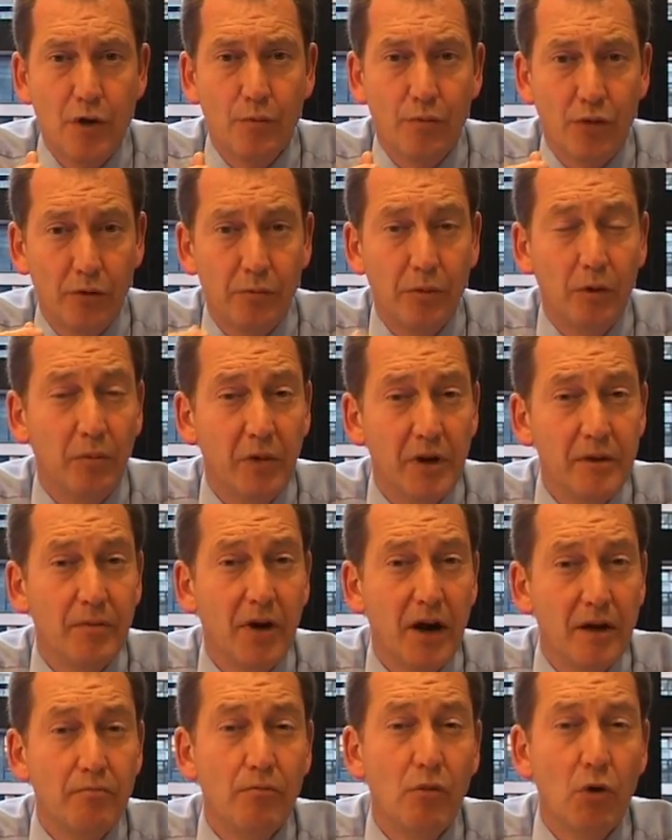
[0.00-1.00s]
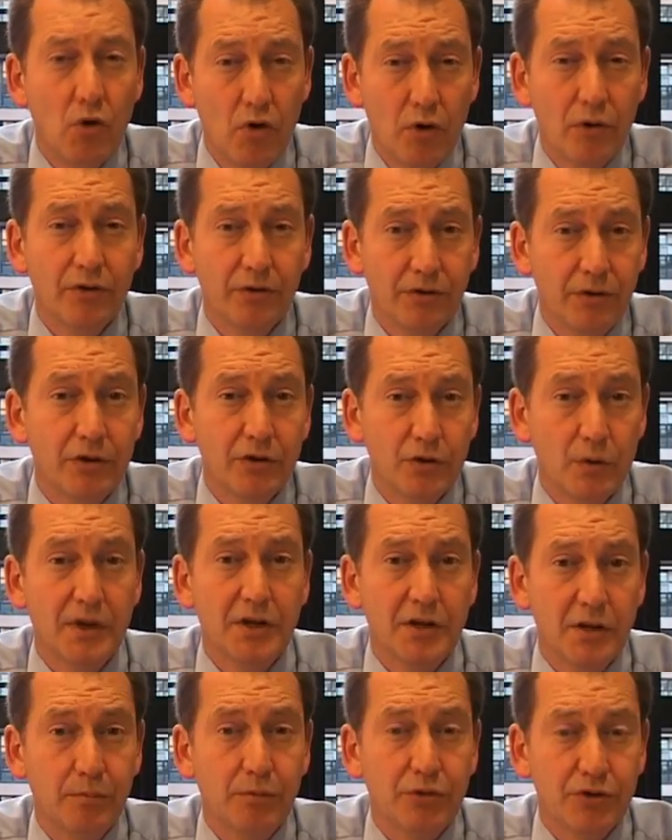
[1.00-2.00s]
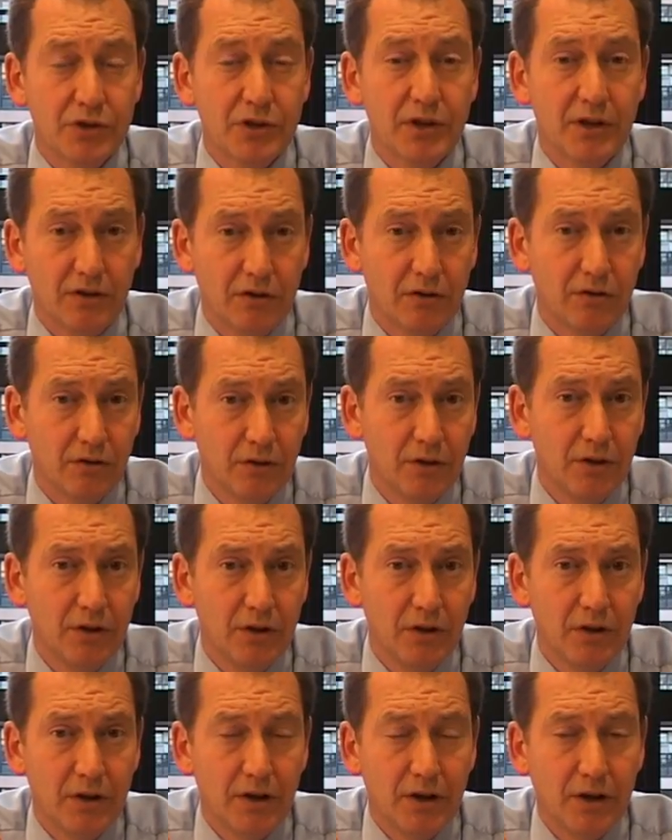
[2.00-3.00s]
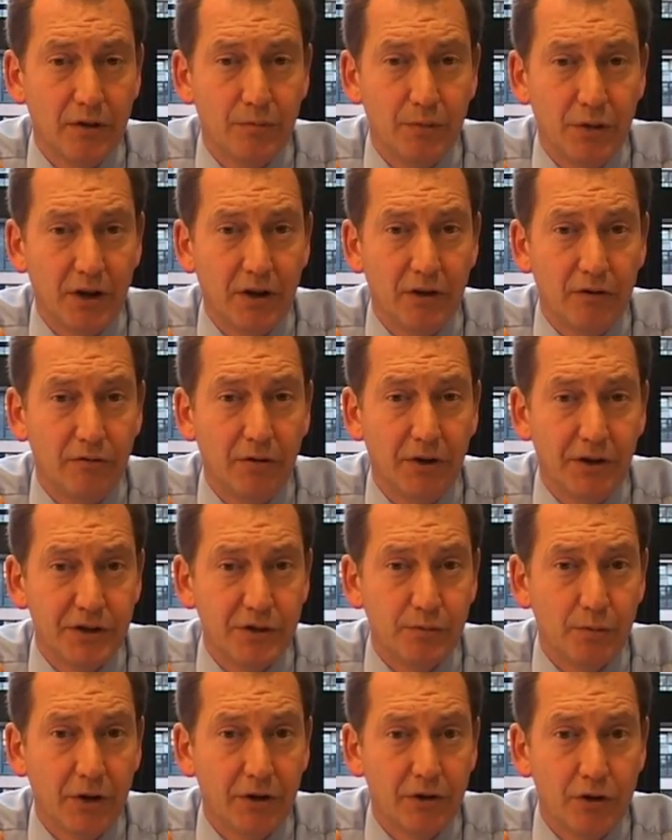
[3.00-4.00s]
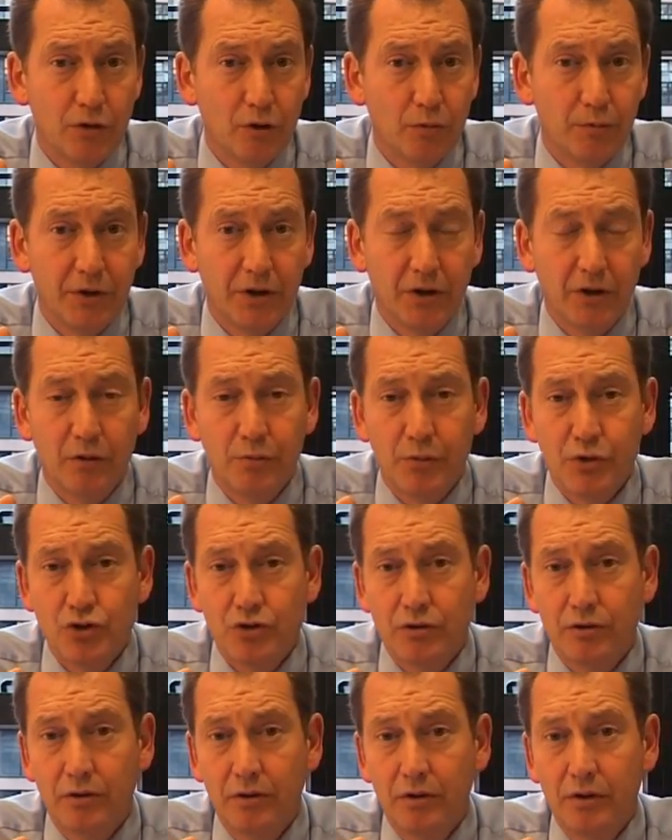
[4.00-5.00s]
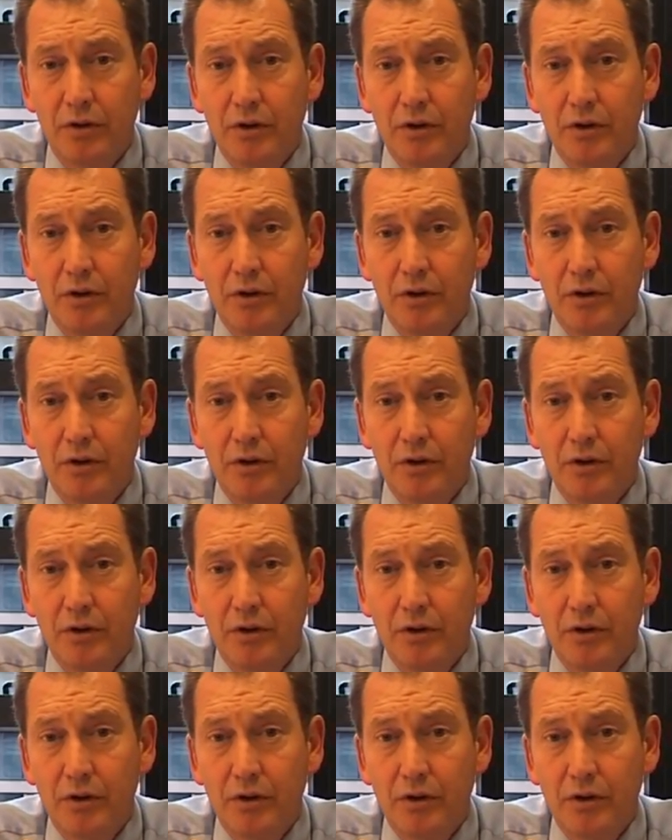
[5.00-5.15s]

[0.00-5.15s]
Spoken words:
probably by more than the 20% being advised by the European Commission,